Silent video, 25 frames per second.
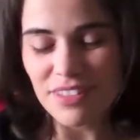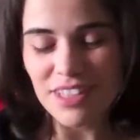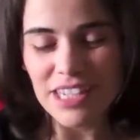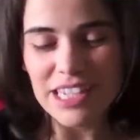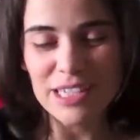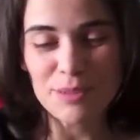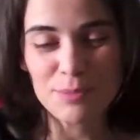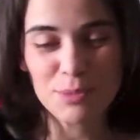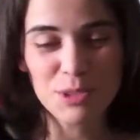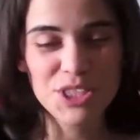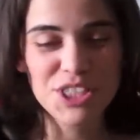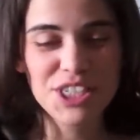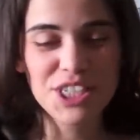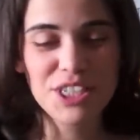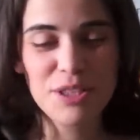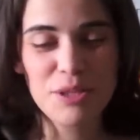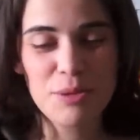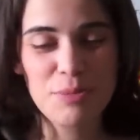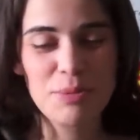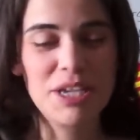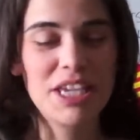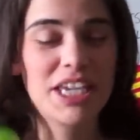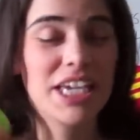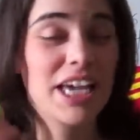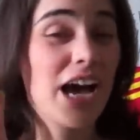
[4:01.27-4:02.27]
he puts it in the
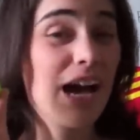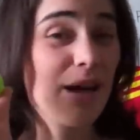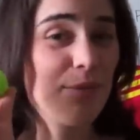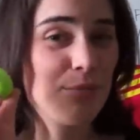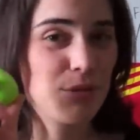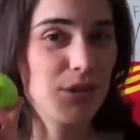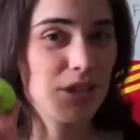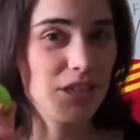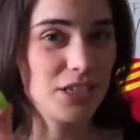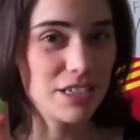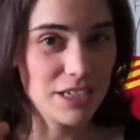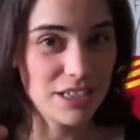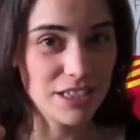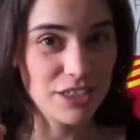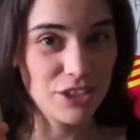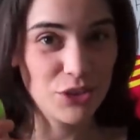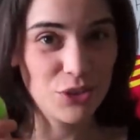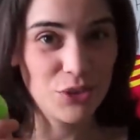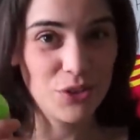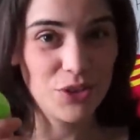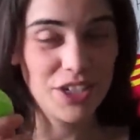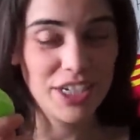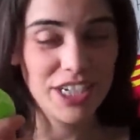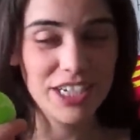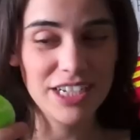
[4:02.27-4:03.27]
pink I put it in the
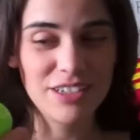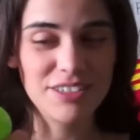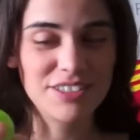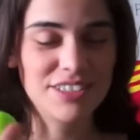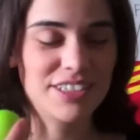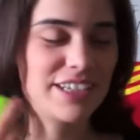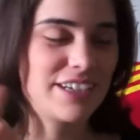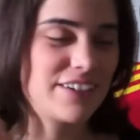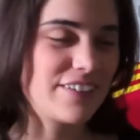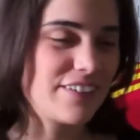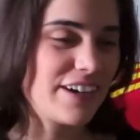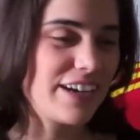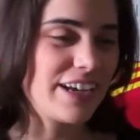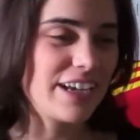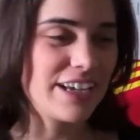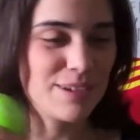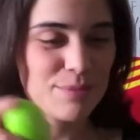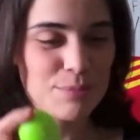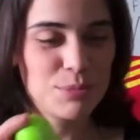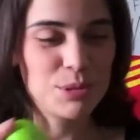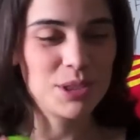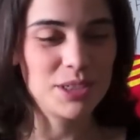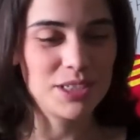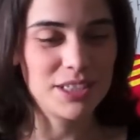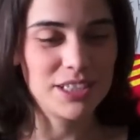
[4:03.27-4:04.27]
green I was like alright I can
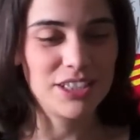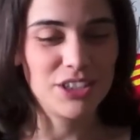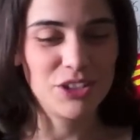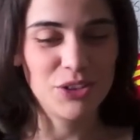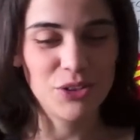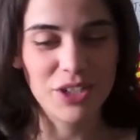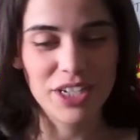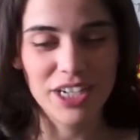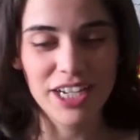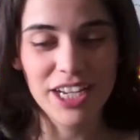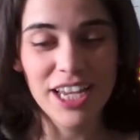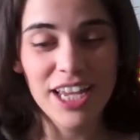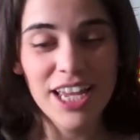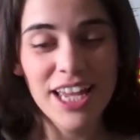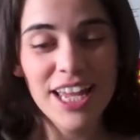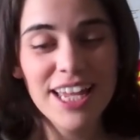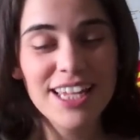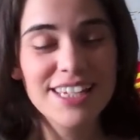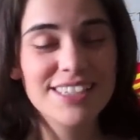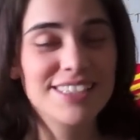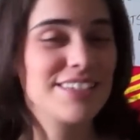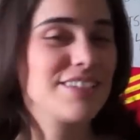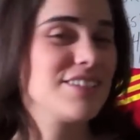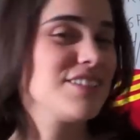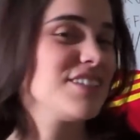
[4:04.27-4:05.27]
put it in the green
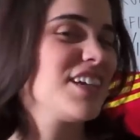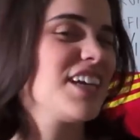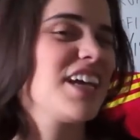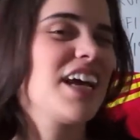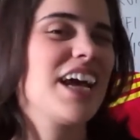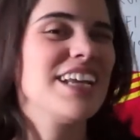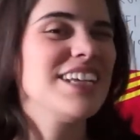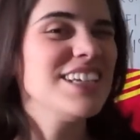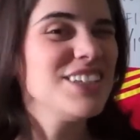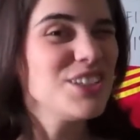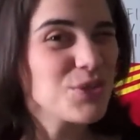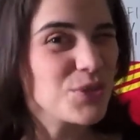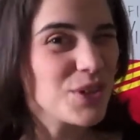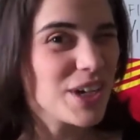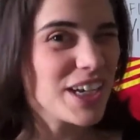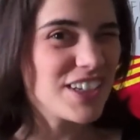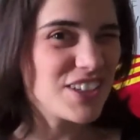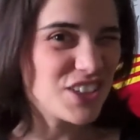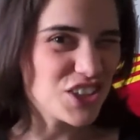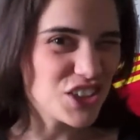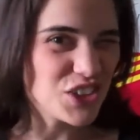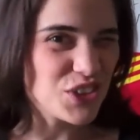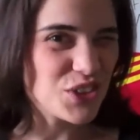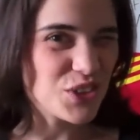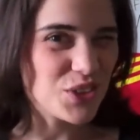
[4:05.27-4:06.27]
because I was like I need red
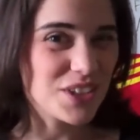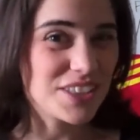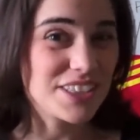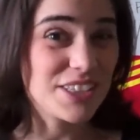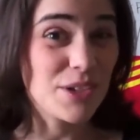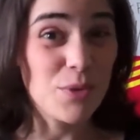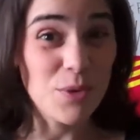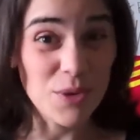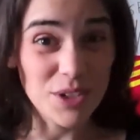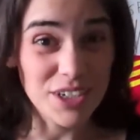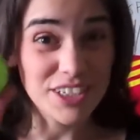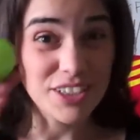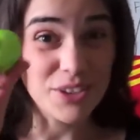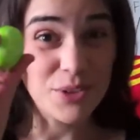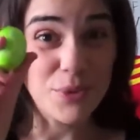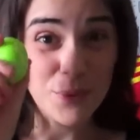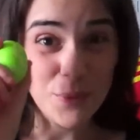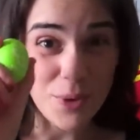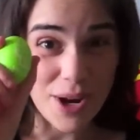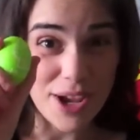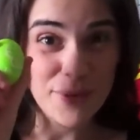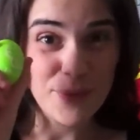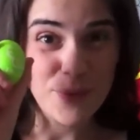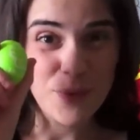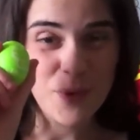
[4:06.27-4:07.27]
too because I wanted the
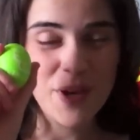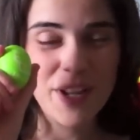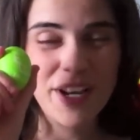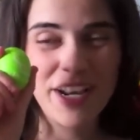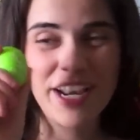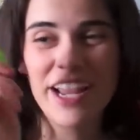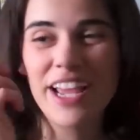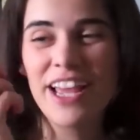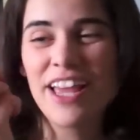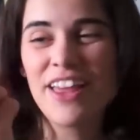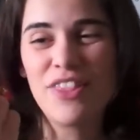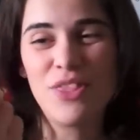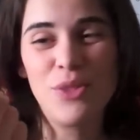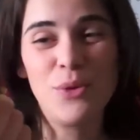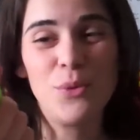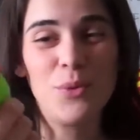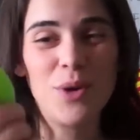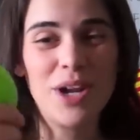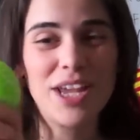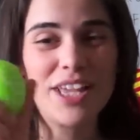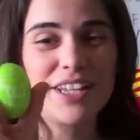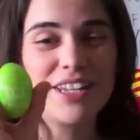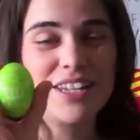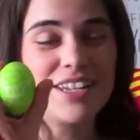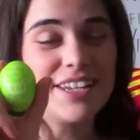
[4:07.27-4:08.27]
red one the
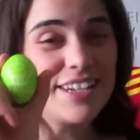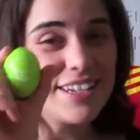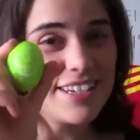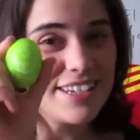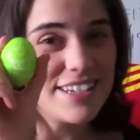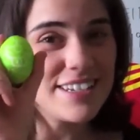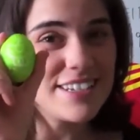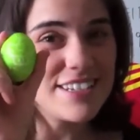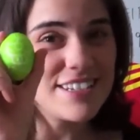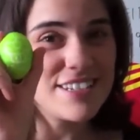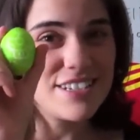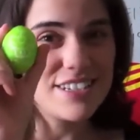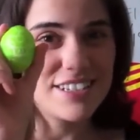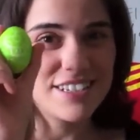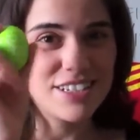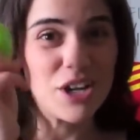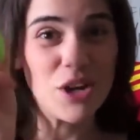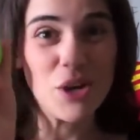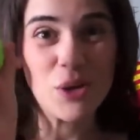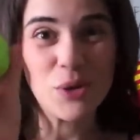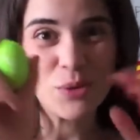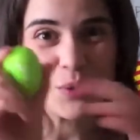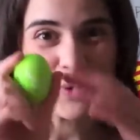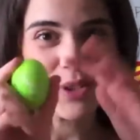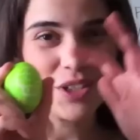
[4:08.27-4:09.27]
red
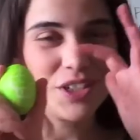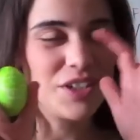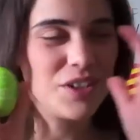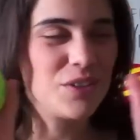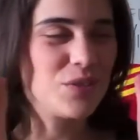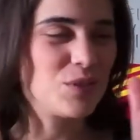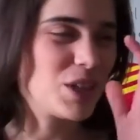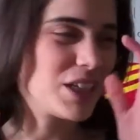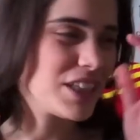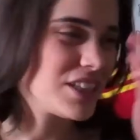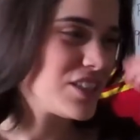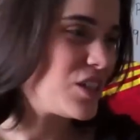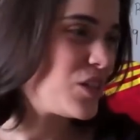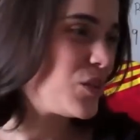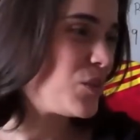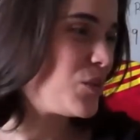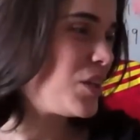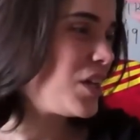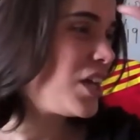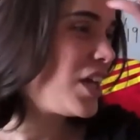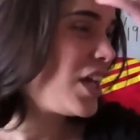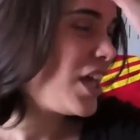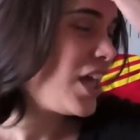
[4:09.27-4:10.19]
toad you know like toad